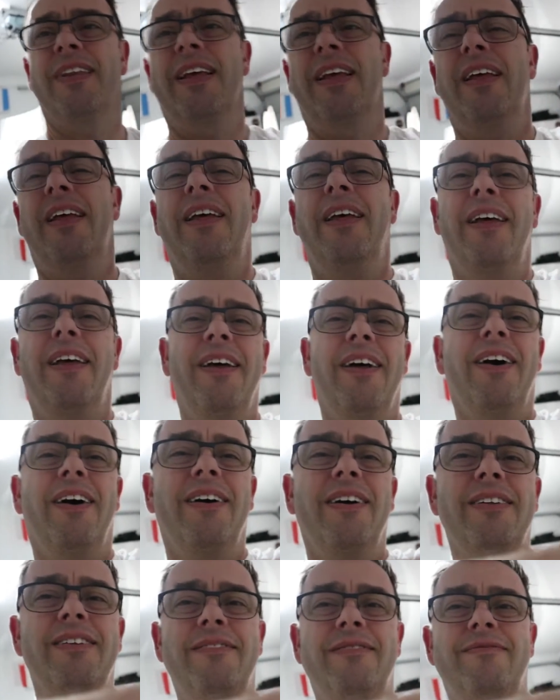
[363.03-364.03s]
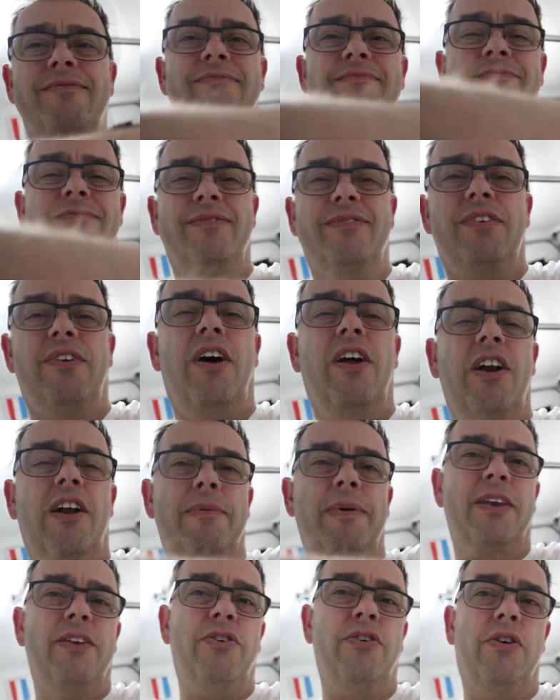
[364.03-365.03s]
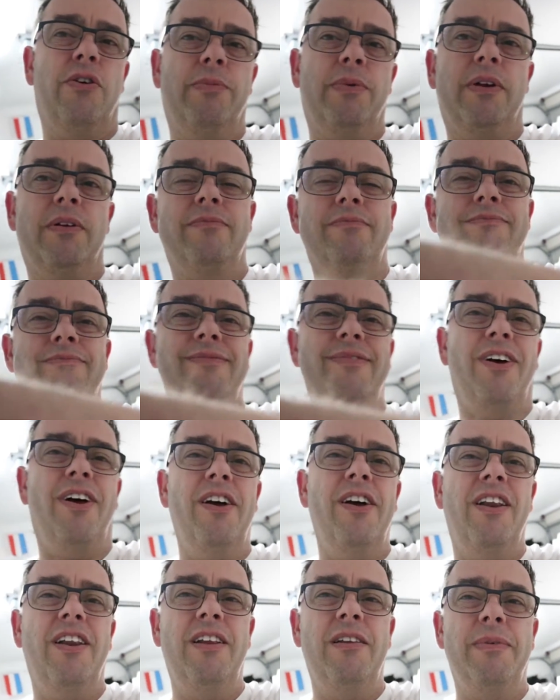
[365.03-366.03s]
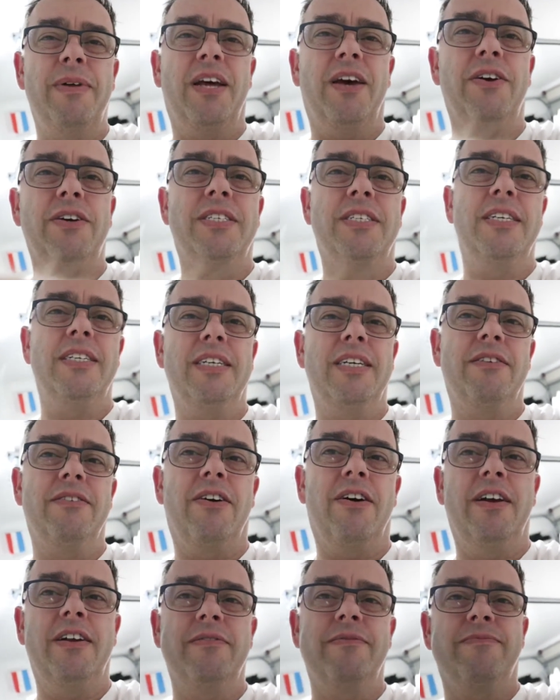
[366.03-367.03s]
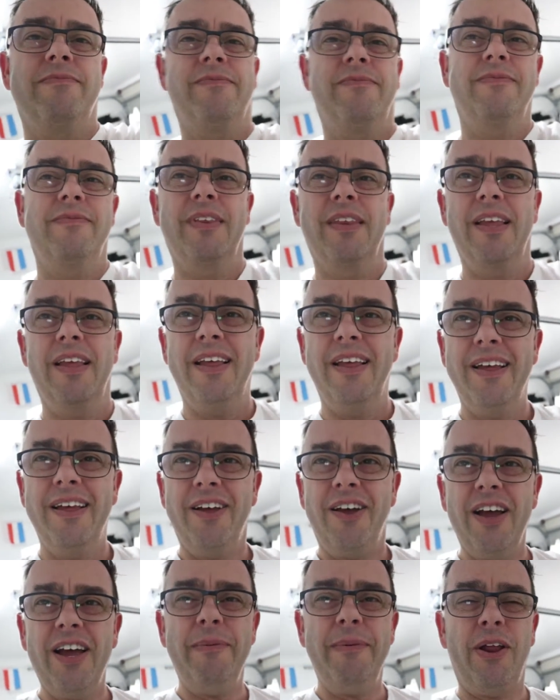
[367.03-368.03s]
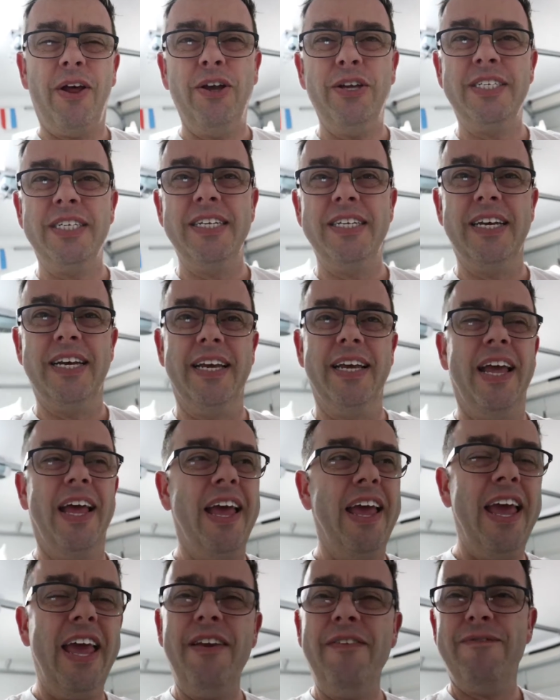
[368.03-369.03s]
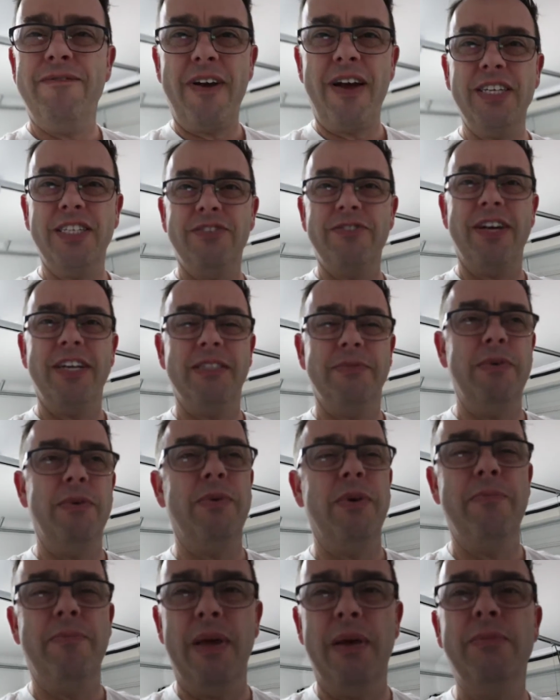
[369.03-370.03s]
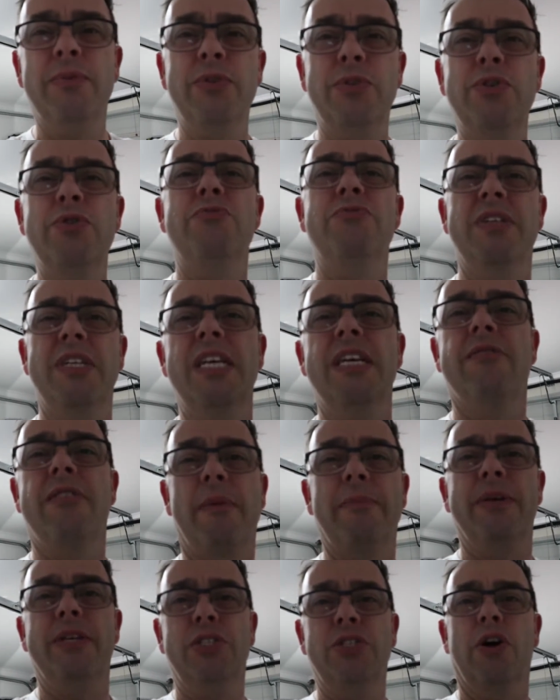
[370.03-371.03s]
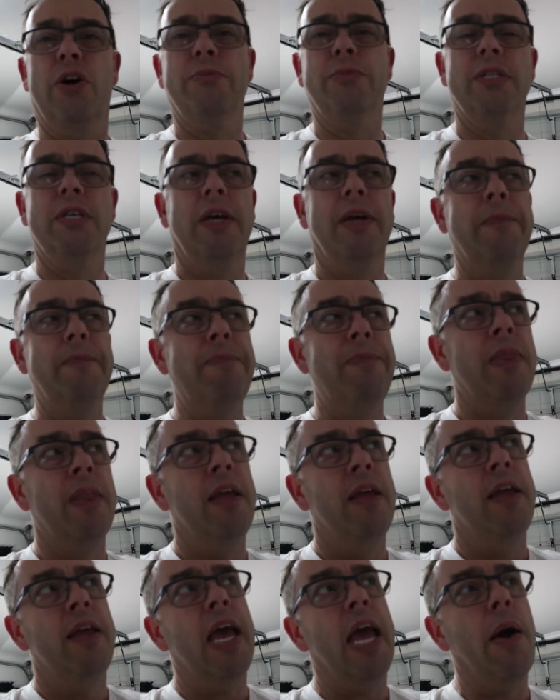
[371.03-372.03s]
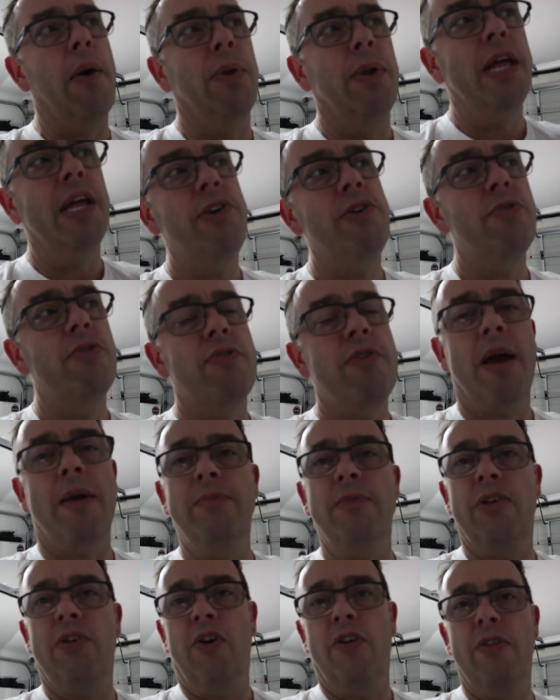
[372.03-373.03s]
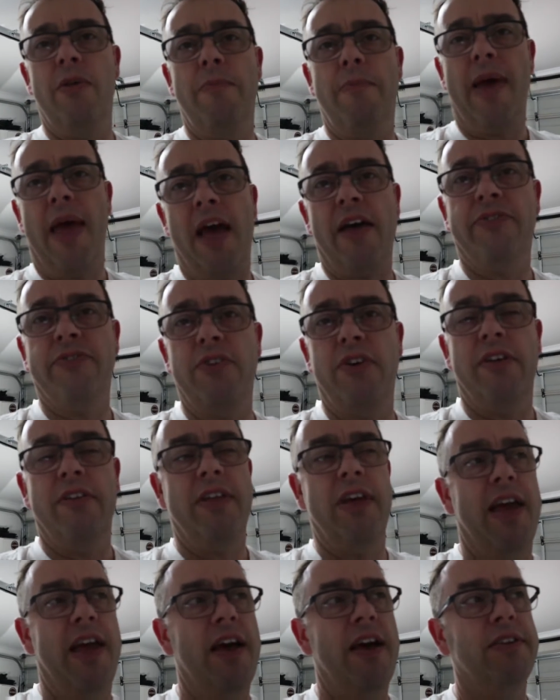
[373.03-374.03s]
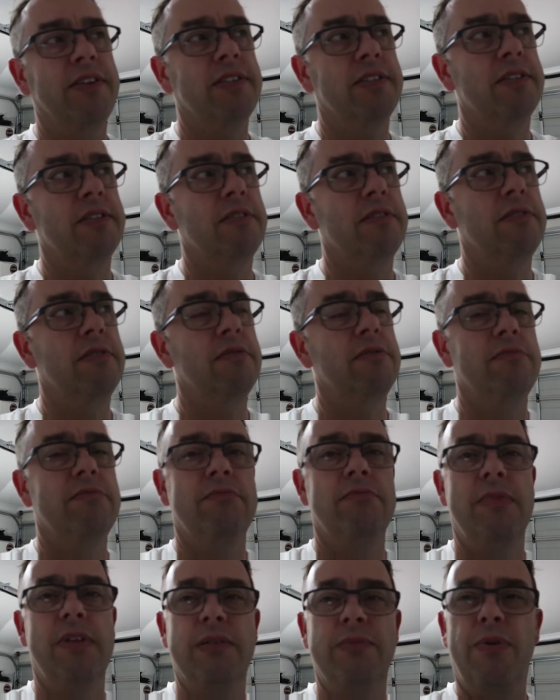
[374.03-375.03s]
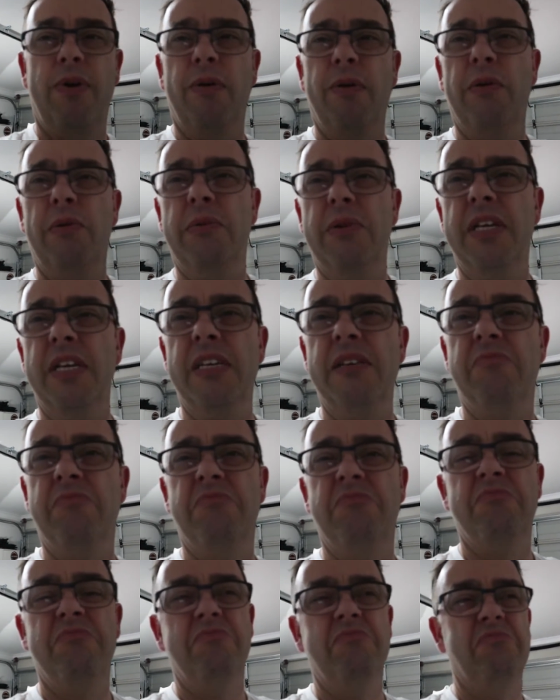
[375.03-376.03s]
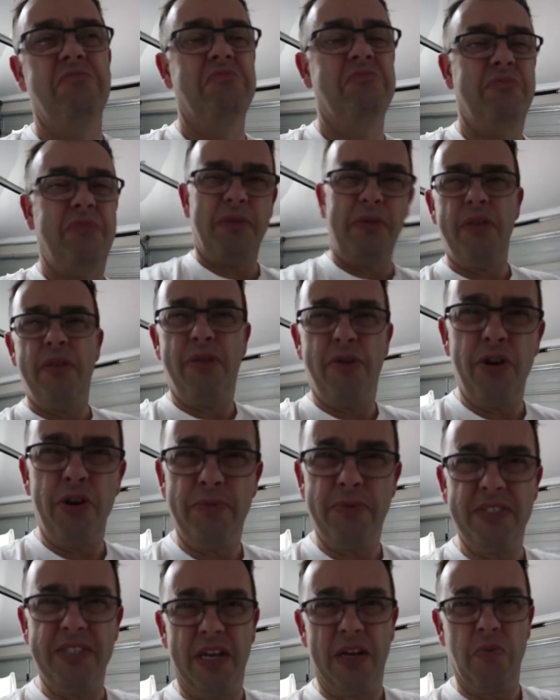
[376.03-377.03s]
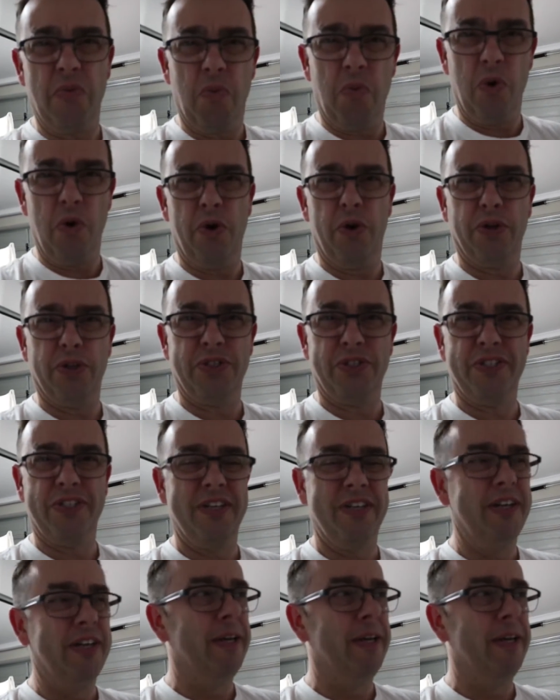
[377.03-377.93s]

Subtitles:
I don't know about you, but I got a little bit of OCD, right? I got a bit of OCD. It frustrates me when people do really crappy jobs. Our electrical cabinet on the outside of the house is probably 30% worse.